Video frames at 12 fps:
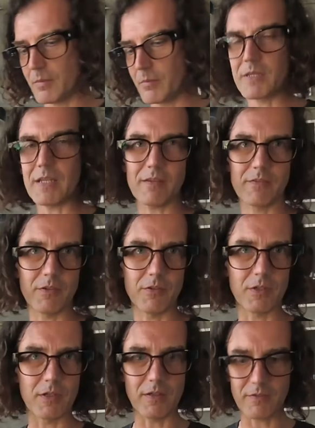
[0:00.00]
But that's not
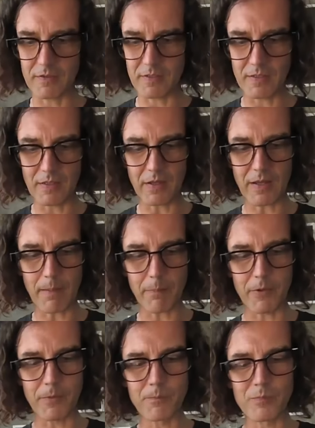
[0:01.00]
the case. It did not
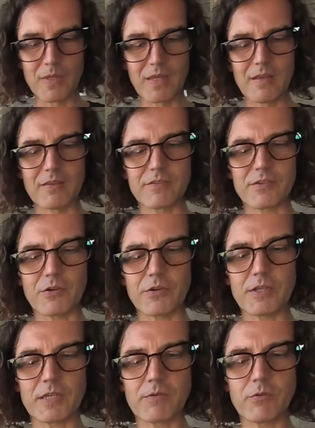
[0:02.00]
happen. So
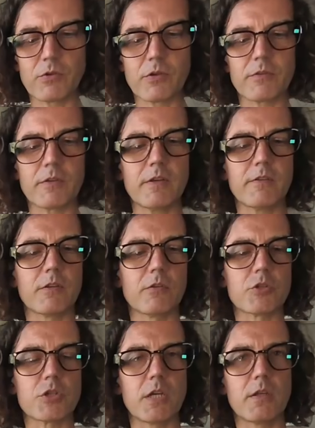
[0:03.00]
they give you those nice
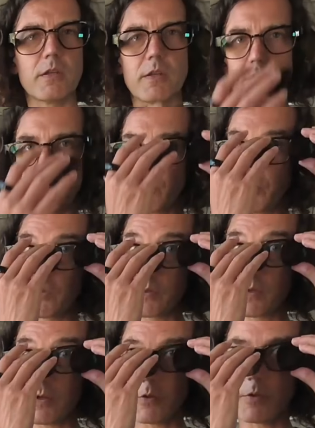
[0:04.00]
little shade that you put
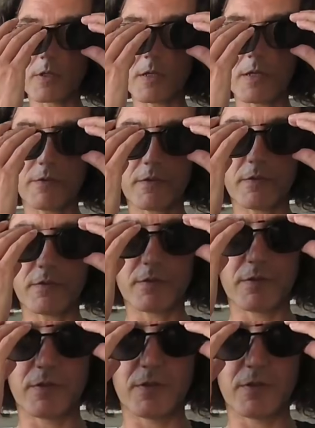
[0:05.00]
on the glasses,